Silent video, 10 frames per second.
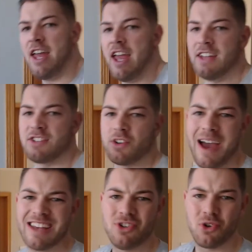And so
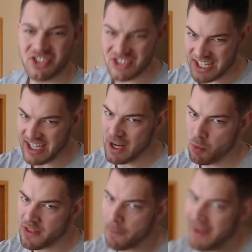as you can see here
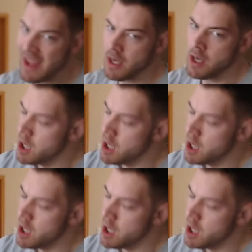with the pin,